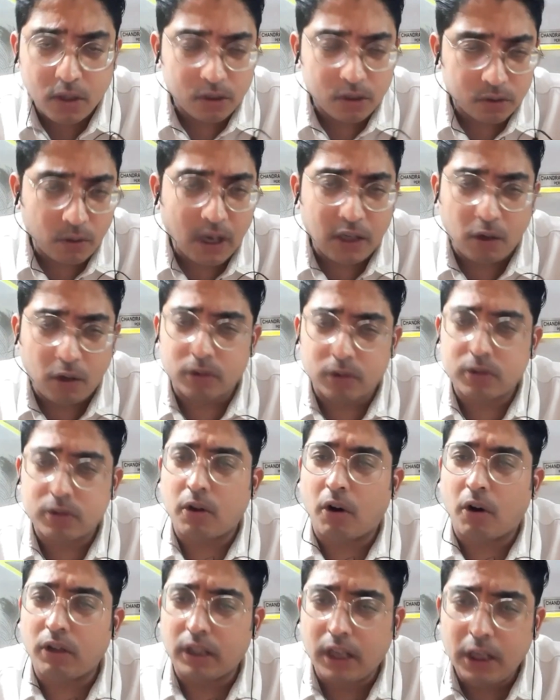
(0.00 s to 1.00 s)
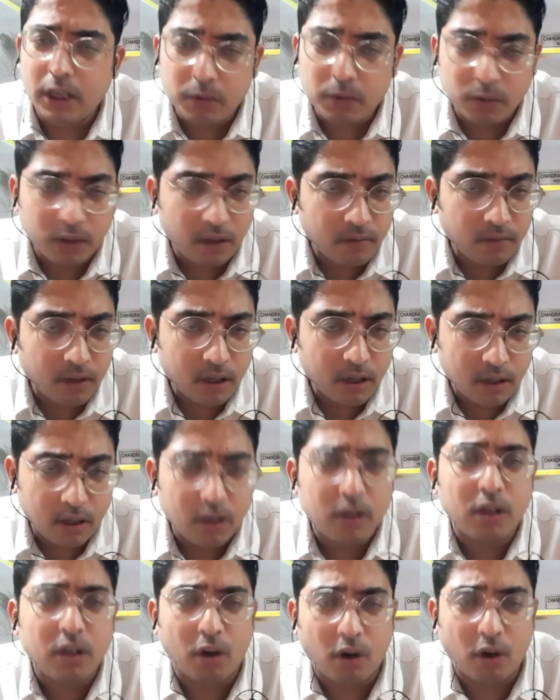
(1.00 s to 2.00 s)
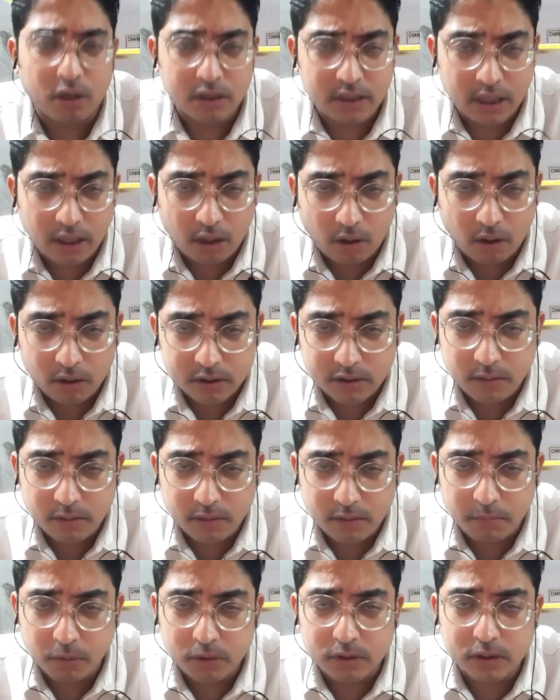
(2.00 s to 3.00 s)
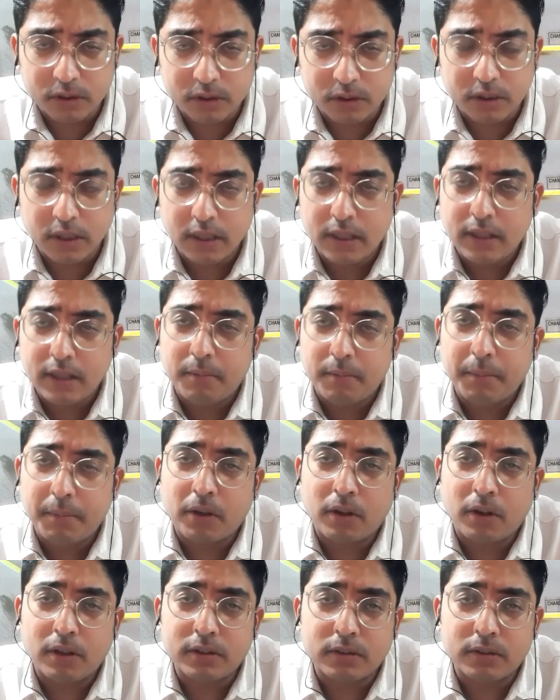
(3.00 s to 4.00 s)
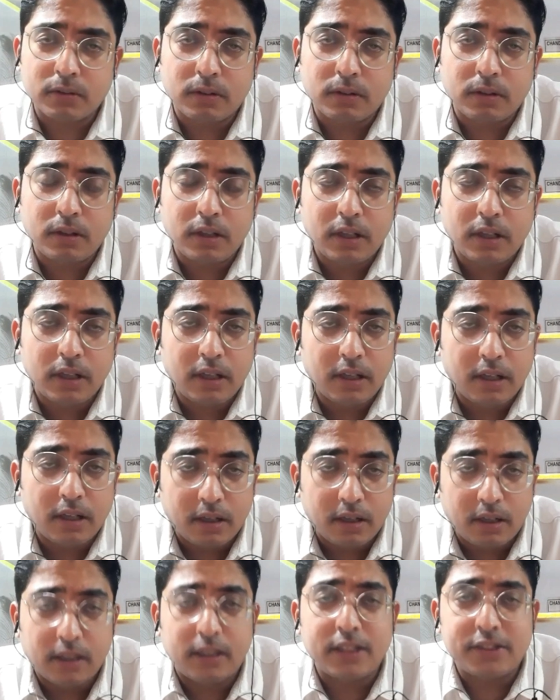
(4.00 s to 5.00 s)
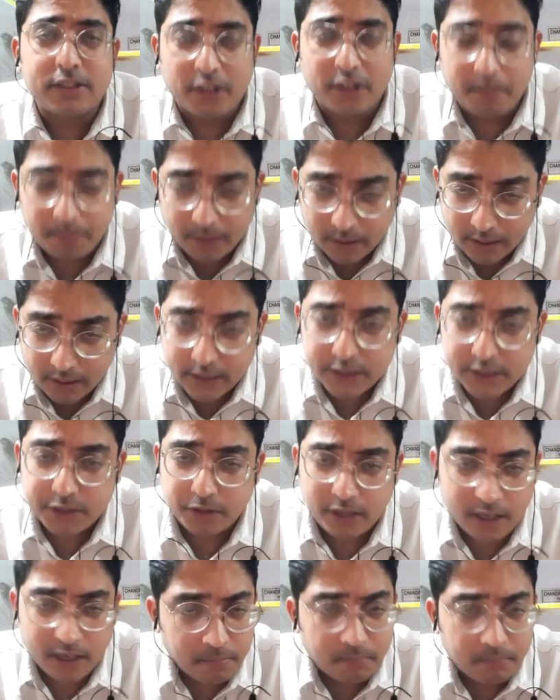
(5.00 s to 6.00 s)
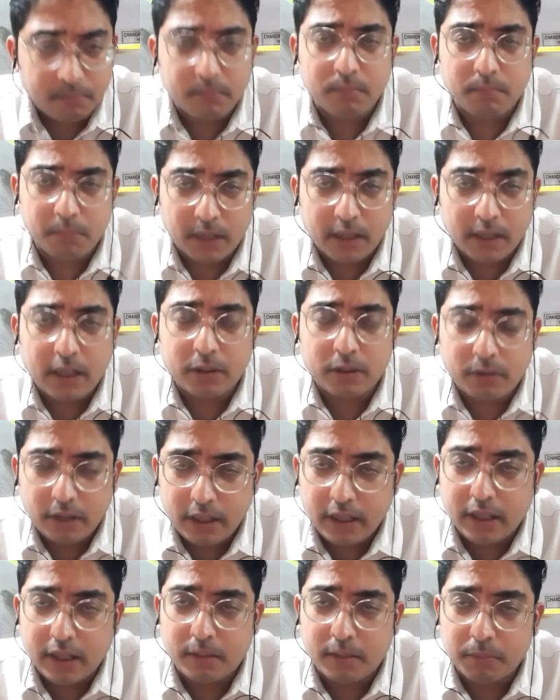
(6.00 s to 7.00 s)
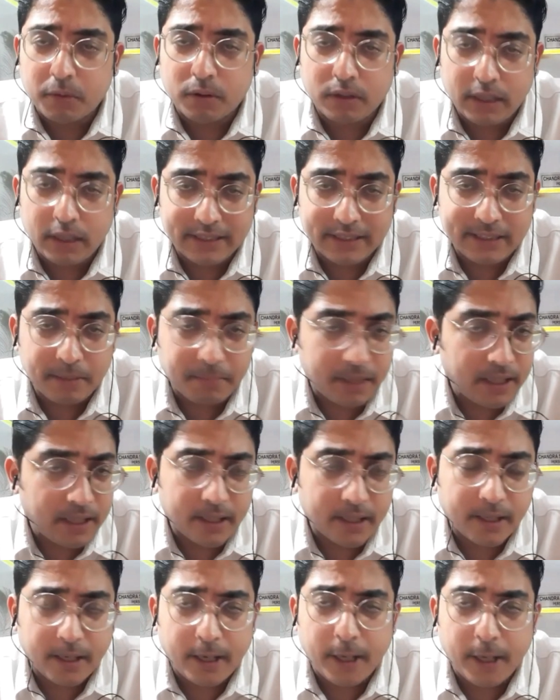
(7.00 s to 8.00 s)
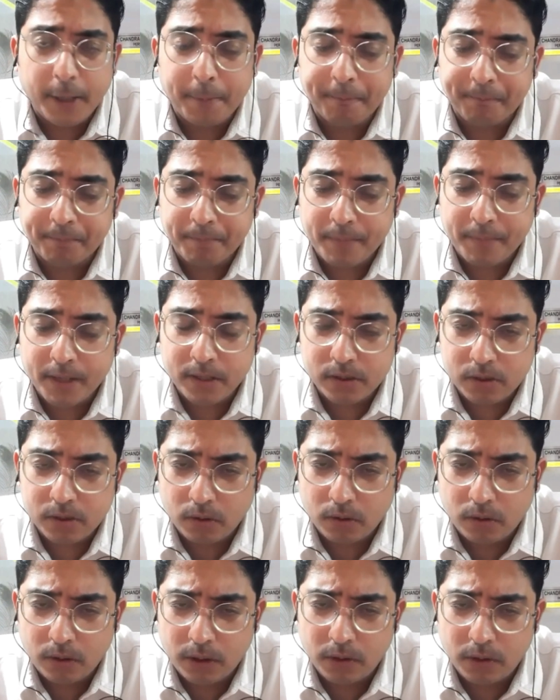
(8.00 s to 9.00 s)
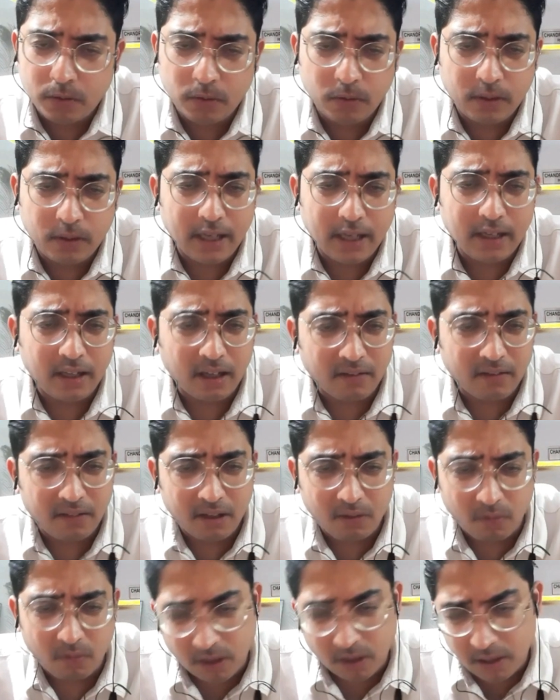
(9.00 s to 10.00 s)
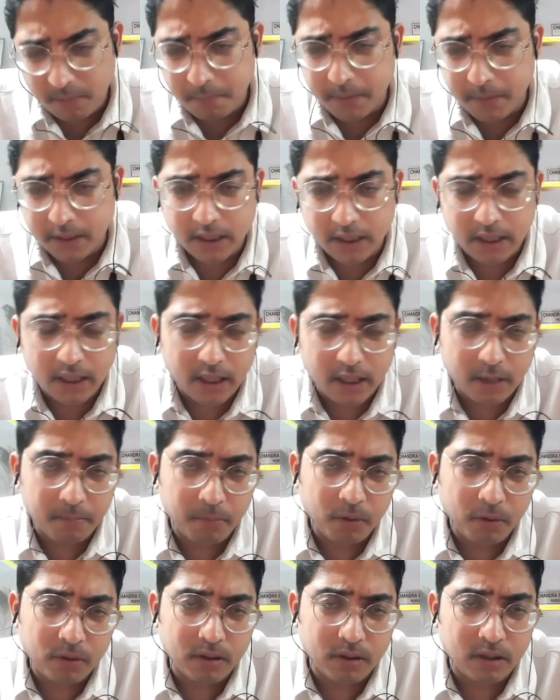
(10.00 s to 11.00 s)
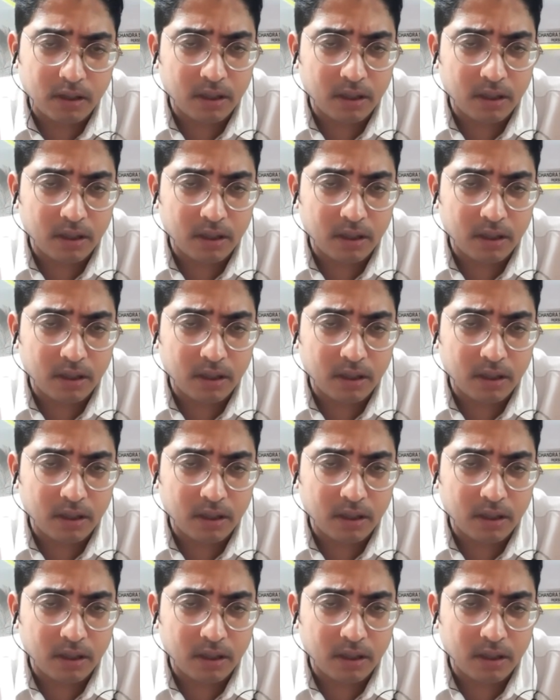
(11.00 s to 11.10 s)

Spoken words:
So I'll also not tell you to cover lots and lots of books, because history padke historian banna thodi hai. Humko exam clear karna hai. So you can cover one particular book.